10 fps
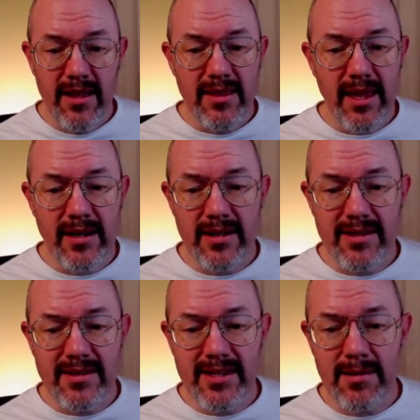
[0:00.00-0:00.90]
Then the
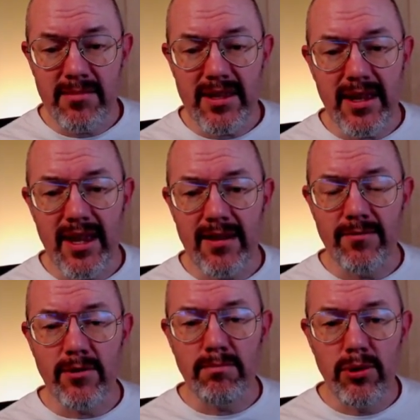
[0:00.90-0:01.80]
same thing here
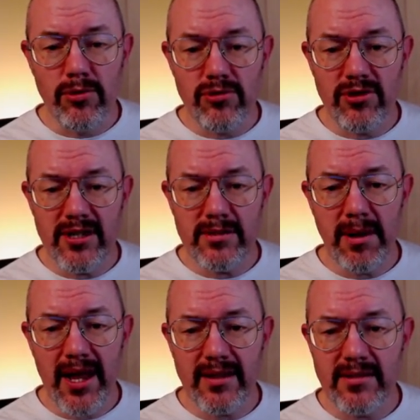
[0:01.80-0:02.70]
for the portraits pack.